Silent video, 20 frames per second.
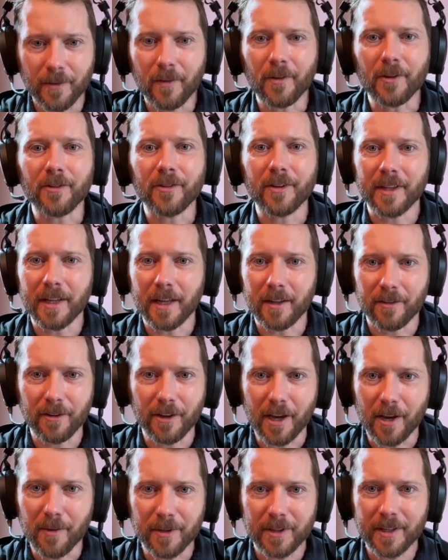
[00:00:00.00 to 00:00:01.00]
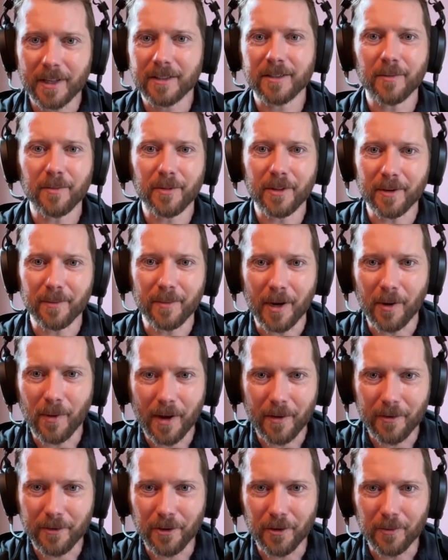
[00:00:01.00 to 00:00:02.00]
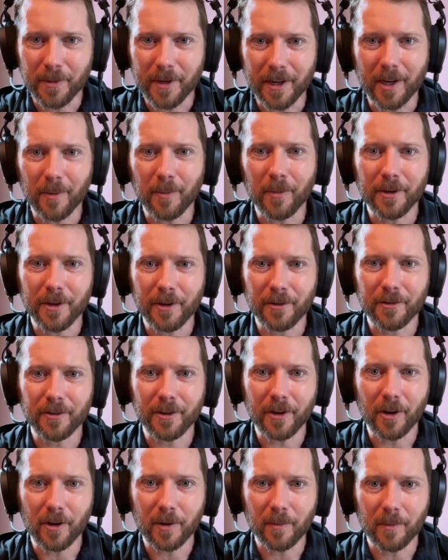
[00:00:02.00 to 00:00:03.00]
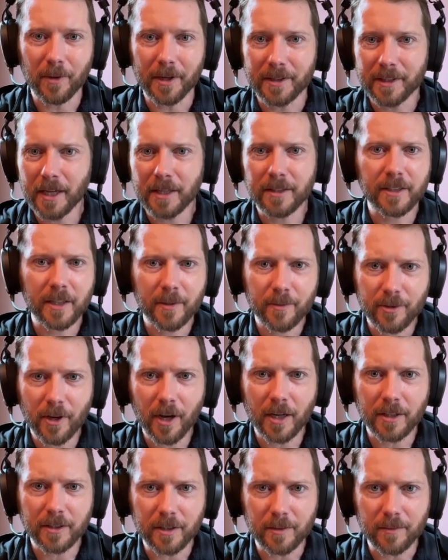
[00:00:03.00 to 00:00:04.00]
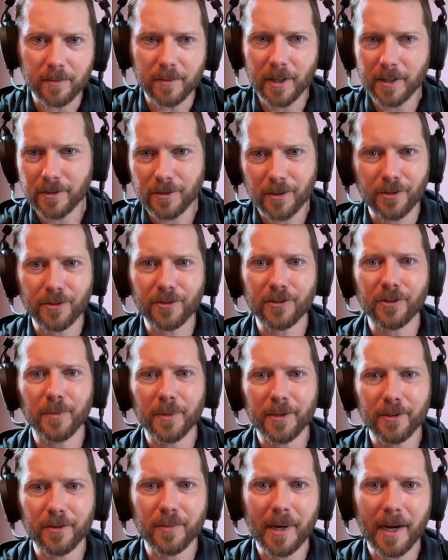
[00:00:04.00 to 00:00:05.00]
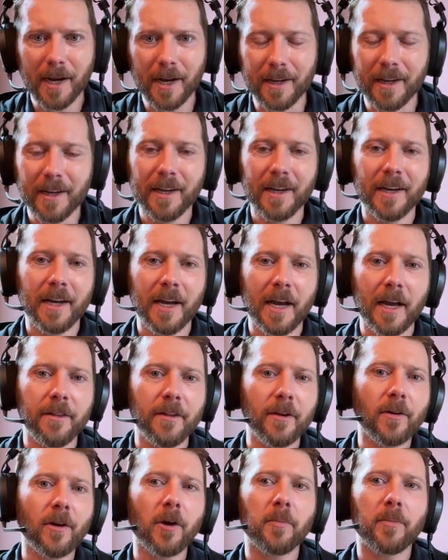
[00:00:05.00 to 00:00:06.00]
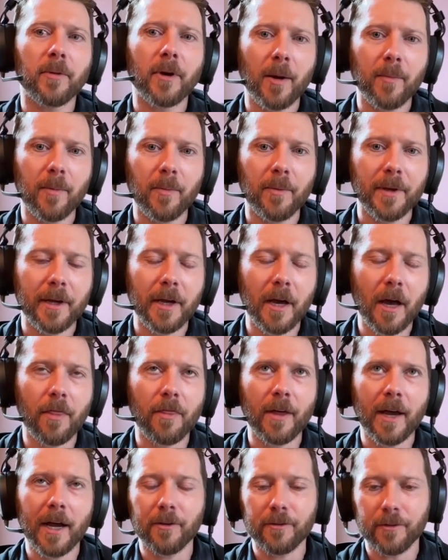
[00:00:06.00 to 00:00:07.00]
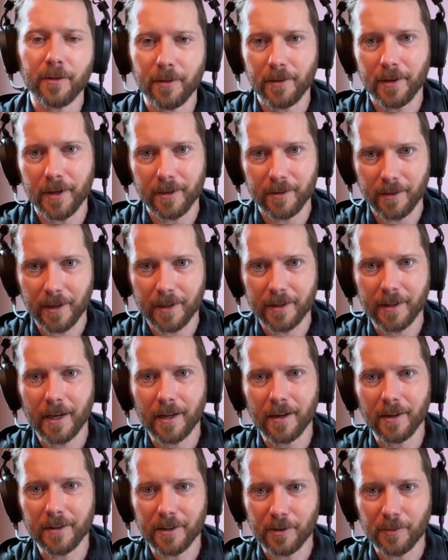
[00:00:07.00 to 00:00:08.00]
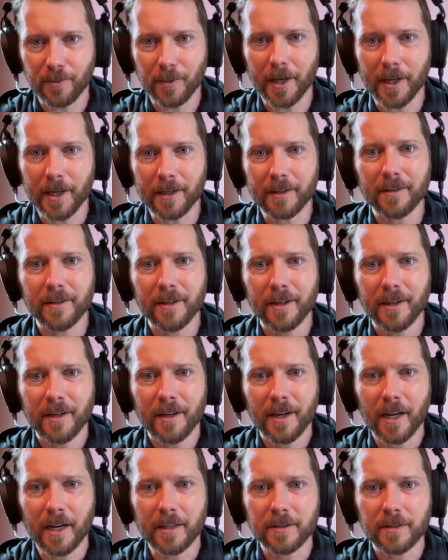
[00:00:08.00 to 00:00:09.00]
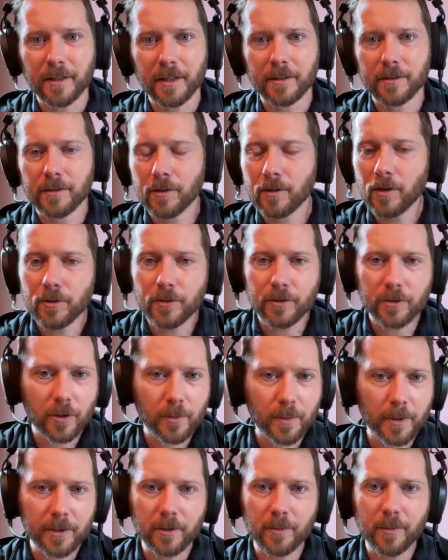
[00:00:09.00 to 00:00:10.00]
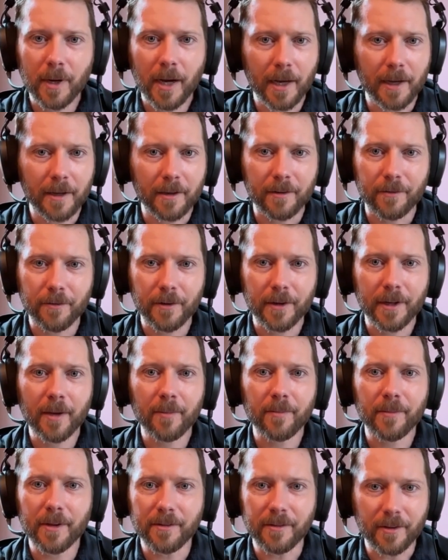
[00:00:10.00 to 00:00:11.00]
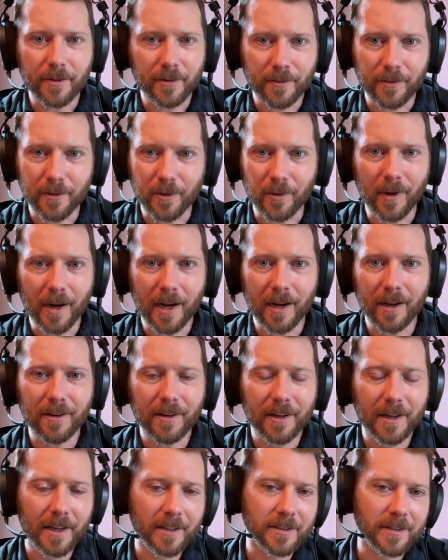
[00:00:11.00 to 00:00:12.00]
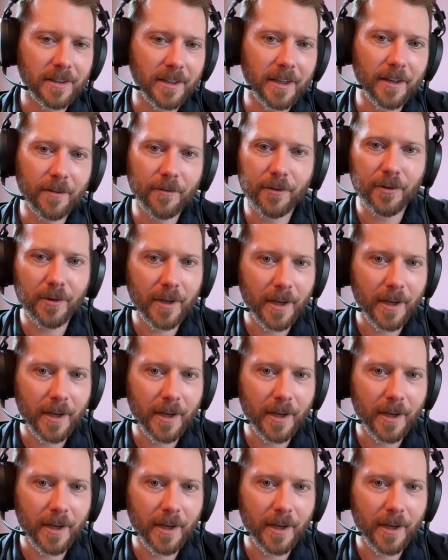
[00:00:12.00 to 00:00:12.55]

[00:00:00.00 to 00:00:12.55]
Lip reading: you've ever seen that, Sam, but that's something my wife showed me a couple of years ago. And I'm like, that seems awesome. Let's go to Scuba Dubai. And there are probably 1,000 things like that on this planet. And it's like, so go Scuba Dubai, forget business for a while. And it's like, if